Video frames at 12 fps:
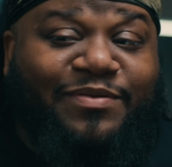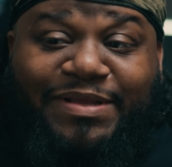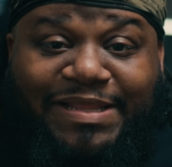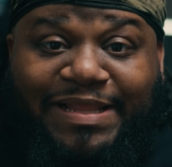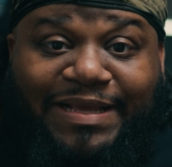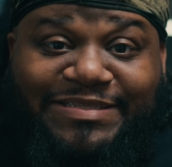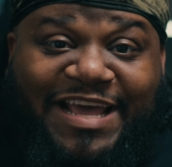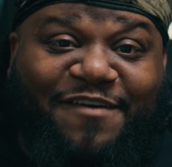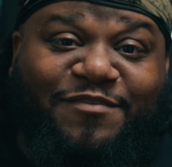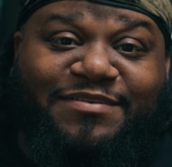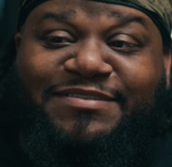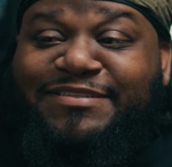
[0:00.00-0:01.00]
really likes to
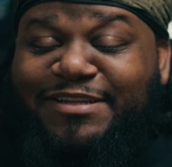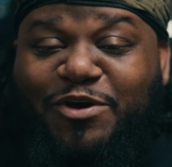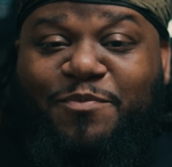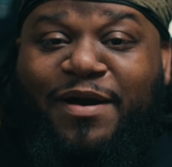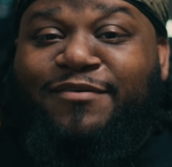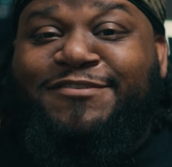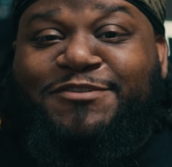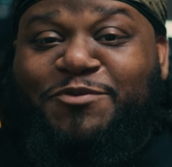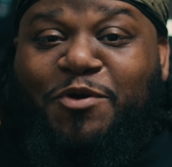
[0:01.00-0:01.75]
have a slow mouse